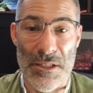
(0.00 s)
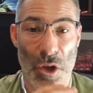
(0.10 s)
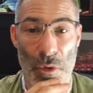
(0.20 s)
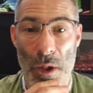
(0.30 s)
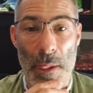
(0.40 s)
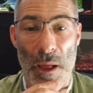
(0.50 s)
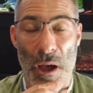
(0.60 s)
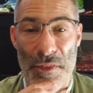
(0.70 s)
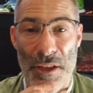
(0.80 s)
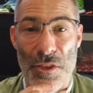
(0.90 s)
So
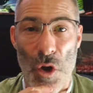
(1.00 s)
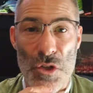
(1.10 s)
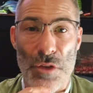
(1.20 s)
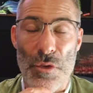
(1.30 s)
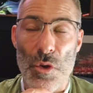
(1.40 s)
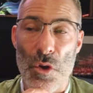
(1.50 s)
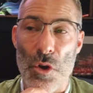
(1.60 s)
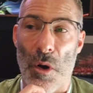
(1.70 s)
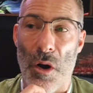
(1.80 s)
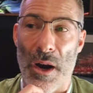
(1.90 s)
I think those of you
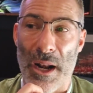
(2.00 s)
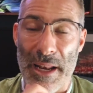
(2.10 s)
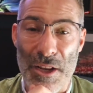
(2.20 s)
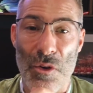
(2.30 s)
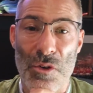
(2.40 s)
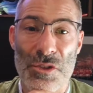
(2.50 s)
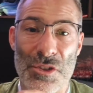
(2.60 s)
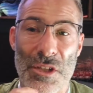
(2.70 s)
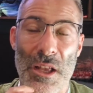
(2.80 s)
who are Glinios